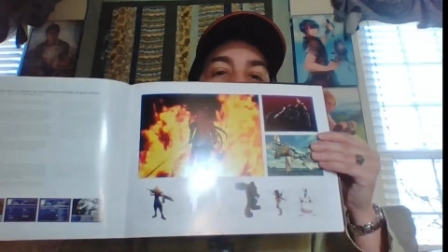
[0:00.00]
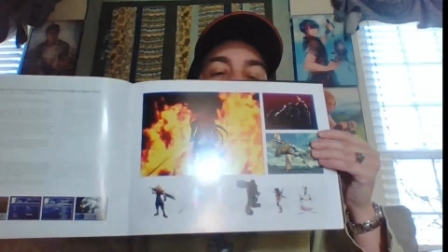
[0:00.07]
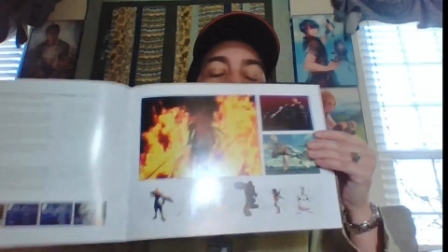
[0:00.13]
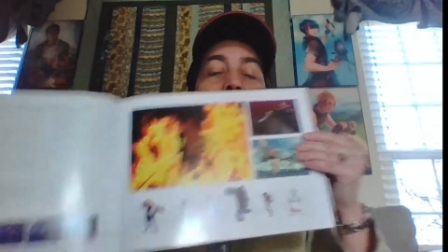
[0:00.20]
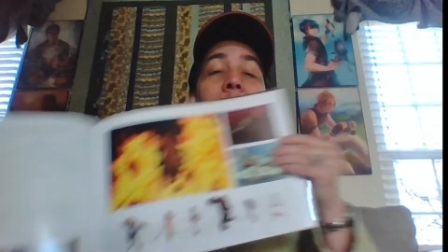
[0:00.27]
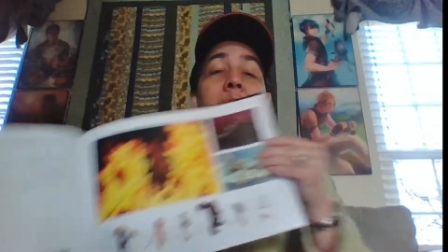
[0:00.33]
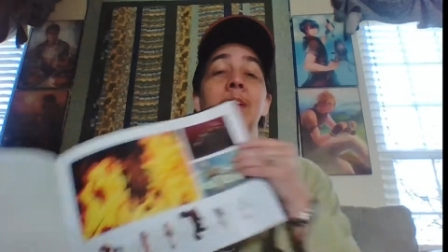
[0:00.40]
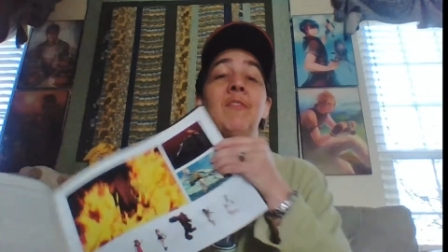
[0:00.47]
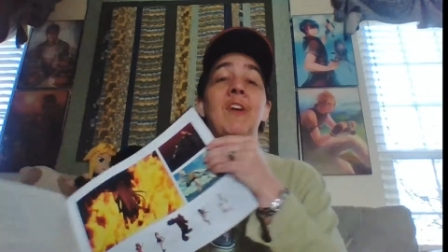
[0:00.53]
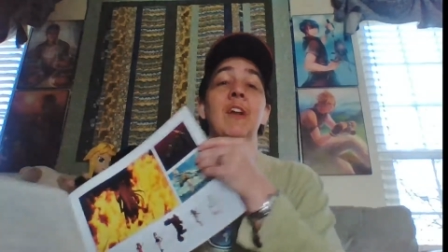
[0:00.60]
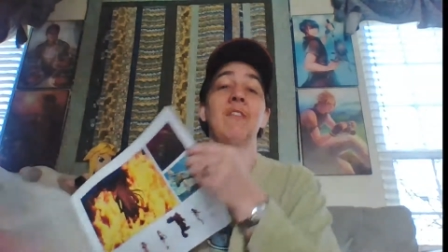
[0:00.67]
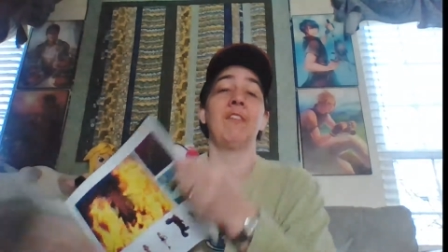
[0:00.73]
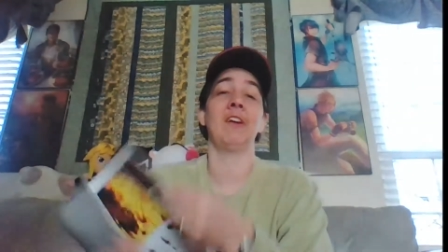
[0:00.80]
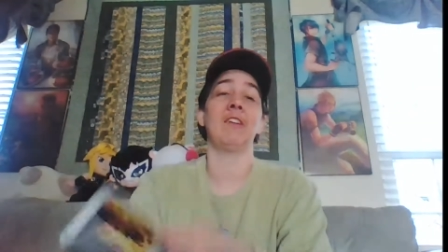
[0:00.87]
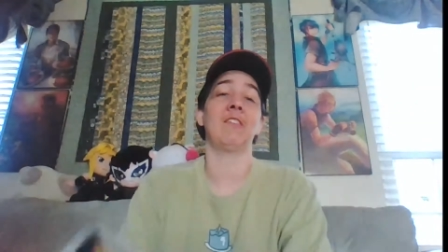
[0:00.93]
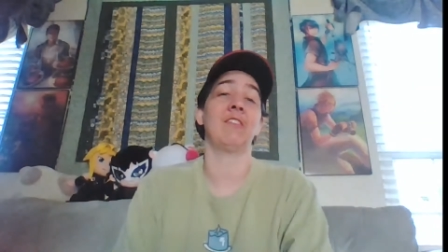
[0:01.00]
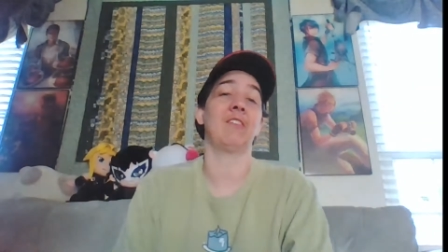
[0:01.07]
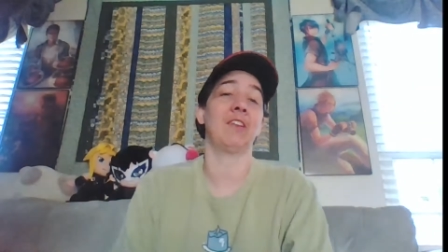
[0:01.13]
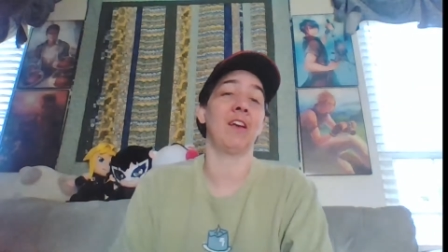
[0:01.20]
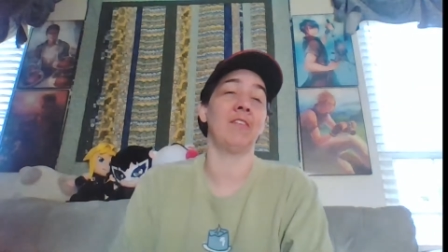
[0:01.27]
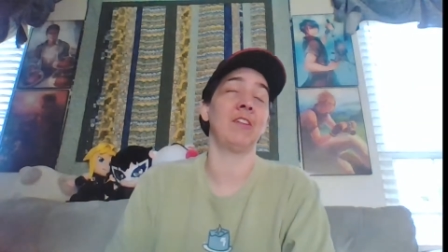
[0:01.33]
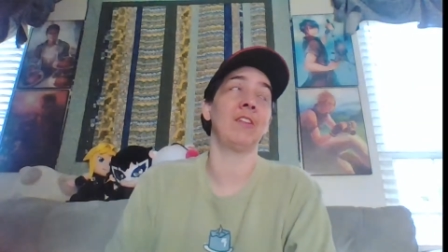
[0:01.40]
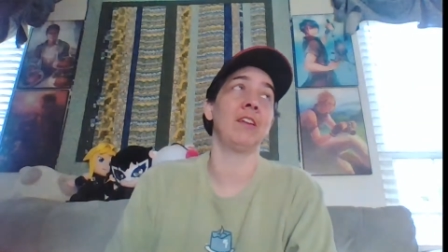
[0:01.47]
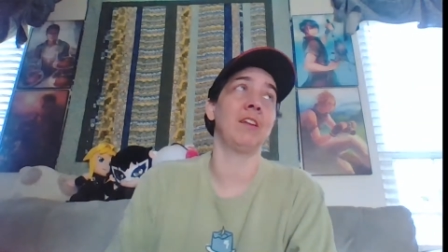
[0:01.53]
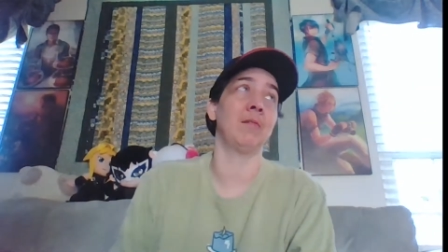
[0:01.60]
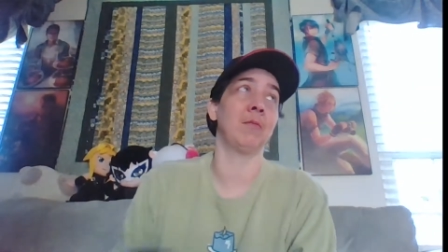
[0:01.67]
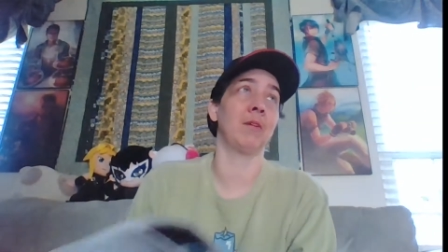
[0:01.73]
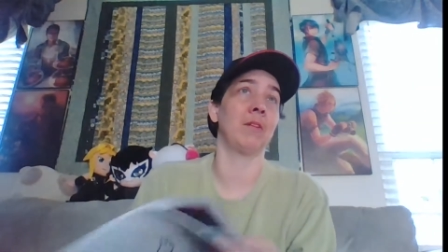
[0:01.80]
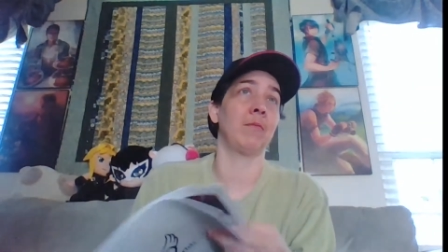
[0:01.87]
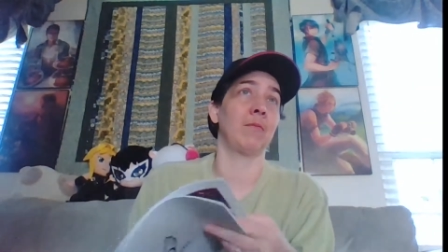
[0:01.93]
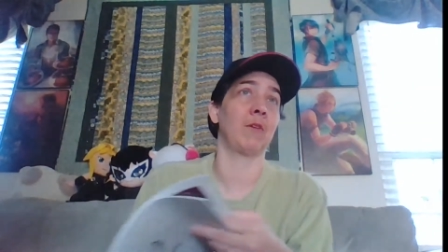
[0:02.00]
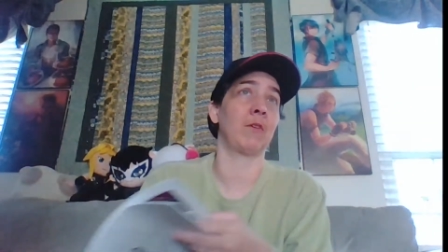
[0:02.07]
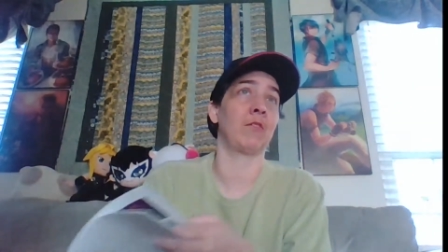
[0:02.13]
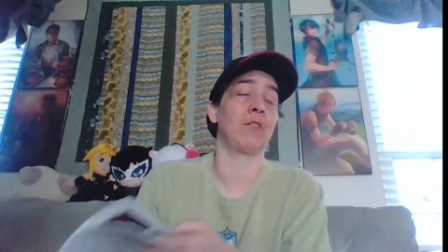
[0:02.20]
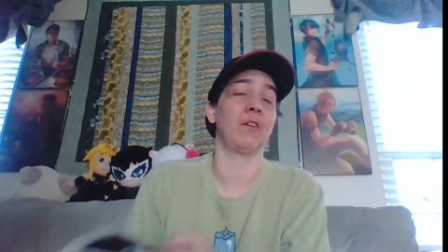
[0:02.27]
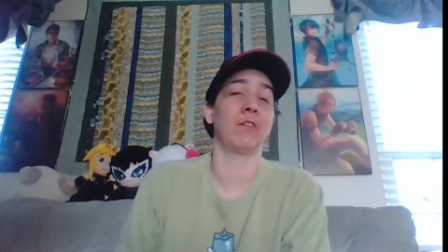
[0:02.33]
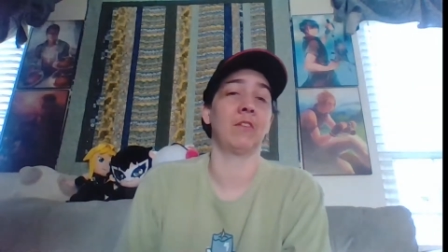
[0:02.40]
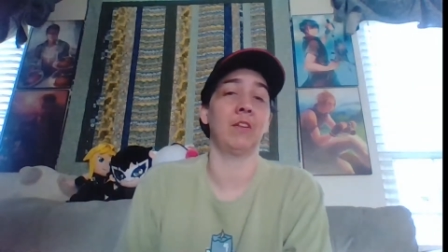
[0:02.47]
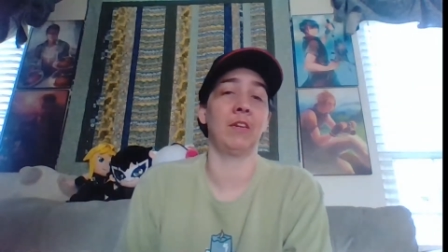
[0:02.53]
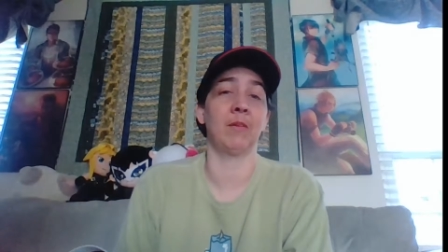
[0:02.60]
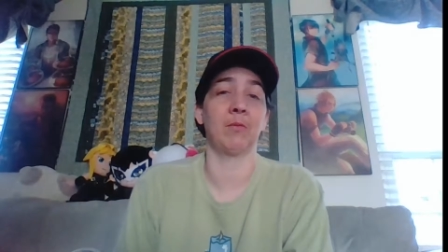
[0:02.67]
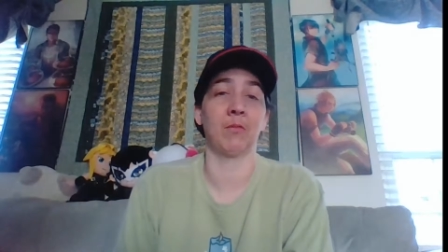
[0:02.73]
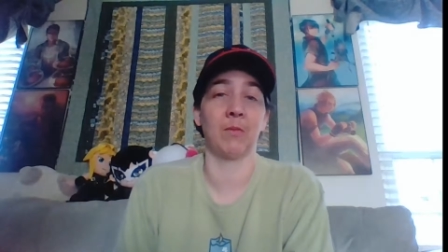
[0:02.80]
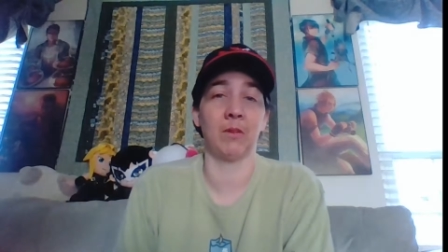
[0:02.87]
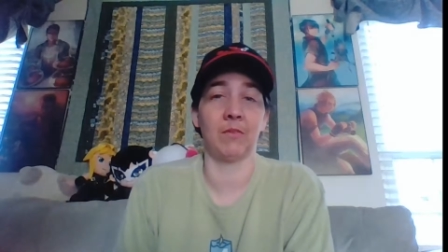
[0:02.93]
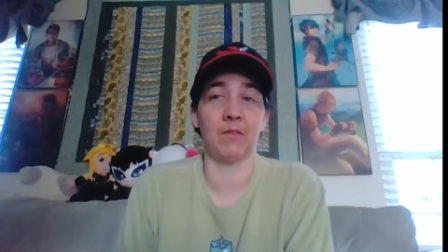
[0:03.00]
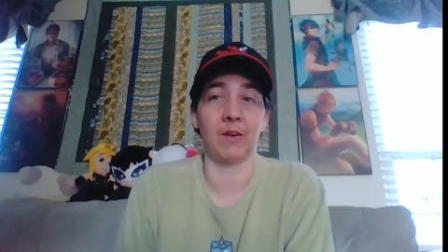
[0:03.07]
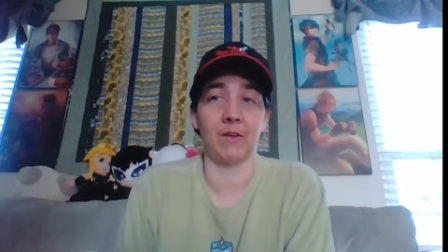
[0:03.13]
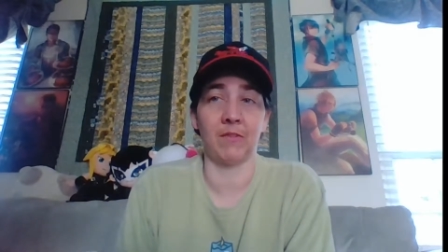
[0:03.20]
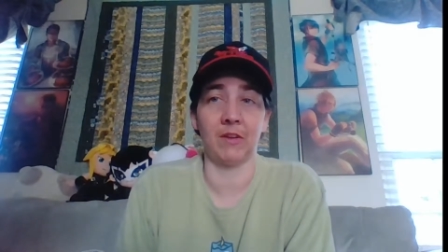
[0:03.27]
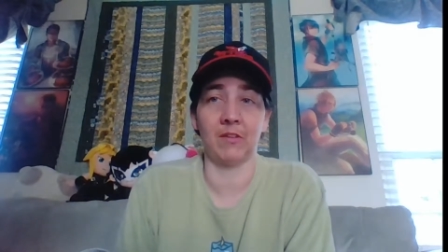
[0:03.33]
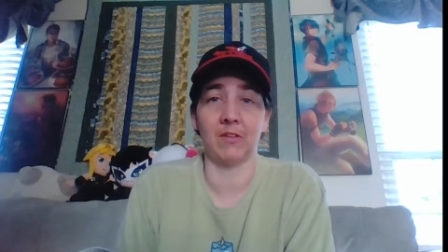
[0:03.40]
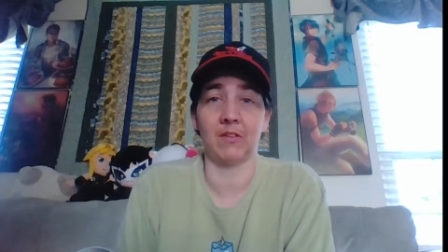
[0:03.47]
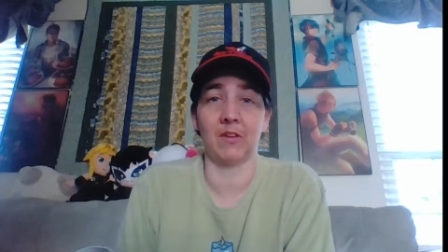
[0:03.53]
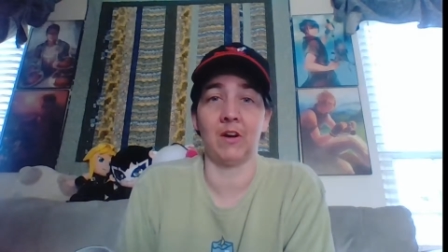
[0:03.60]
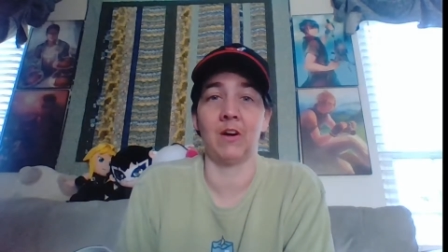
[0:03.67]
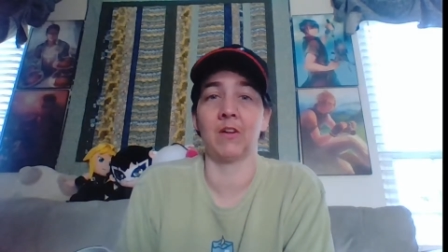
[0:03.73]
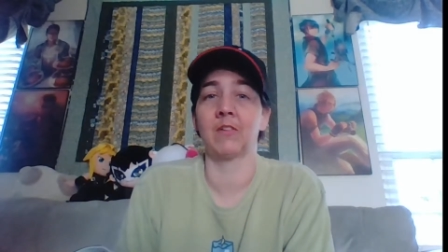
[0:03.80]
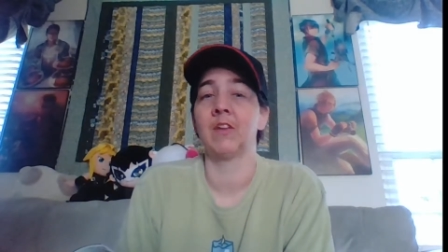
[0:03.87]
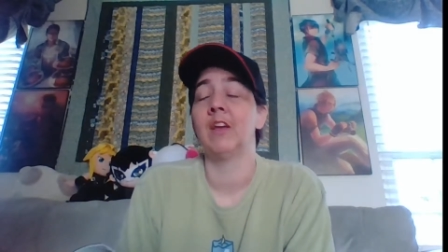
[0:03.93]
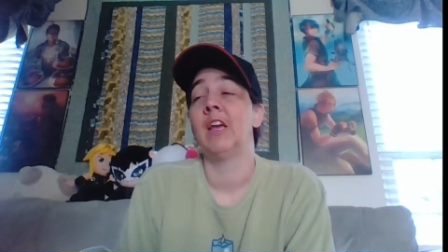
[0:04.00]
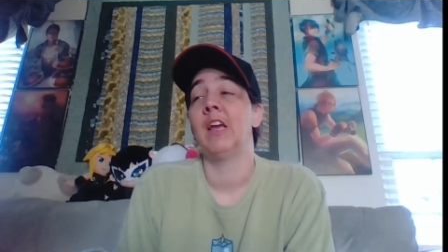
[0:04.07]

when they did Final Fantasy 7, they did one of the first songs they did was one of the Final Fantasy songs,